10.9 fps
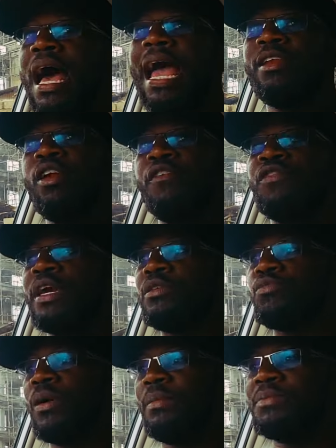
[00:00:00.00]
I don't know if you
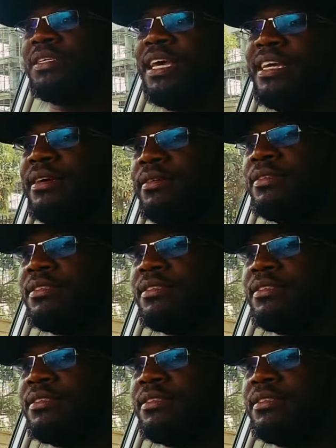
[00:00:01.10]
get what I'm saying.